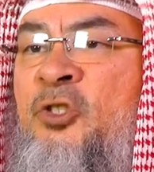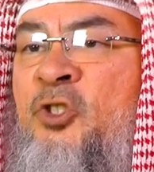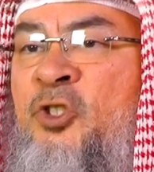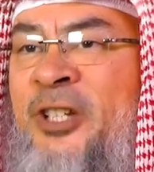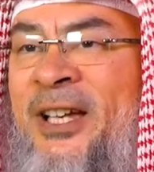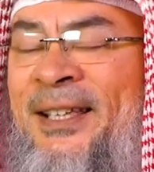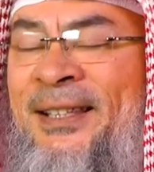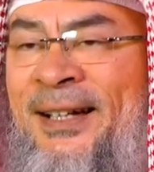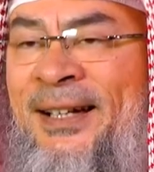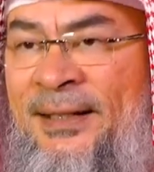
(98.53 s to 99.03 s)

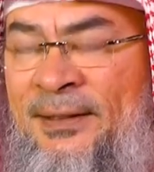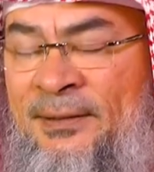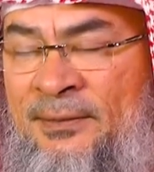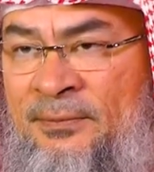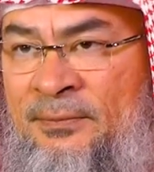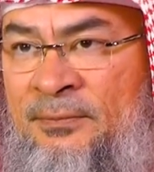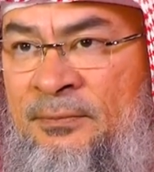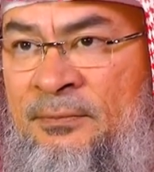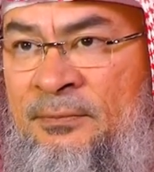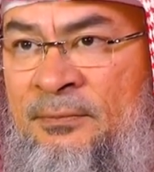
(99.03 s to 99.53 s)
Jeddah,
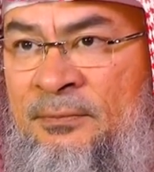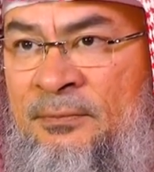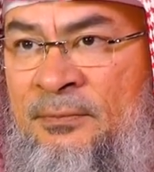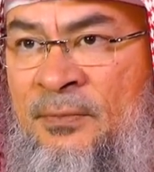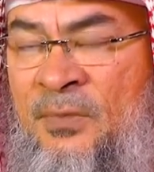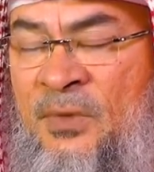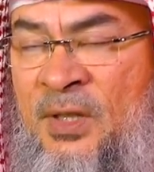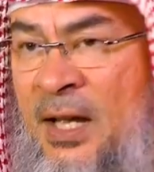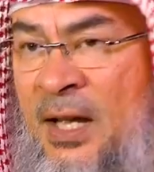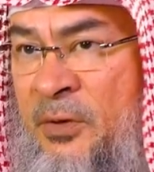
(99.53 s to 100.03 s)

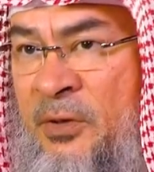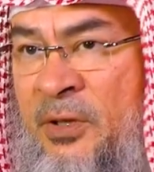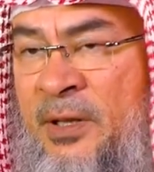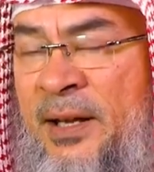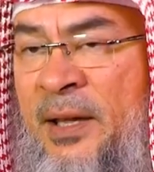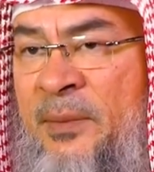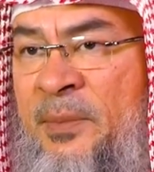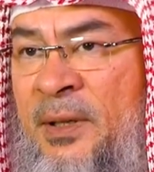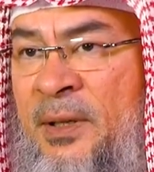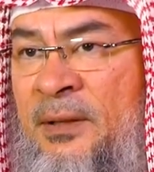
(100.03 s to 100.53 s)
Saudi
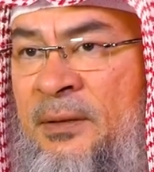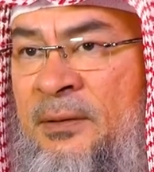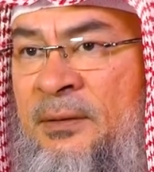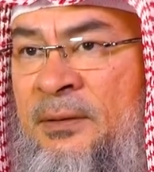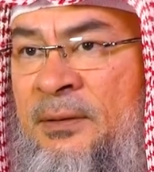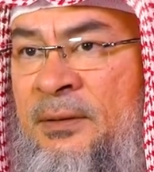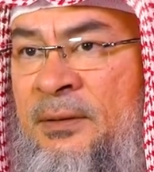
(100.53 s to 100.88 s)
Arabia,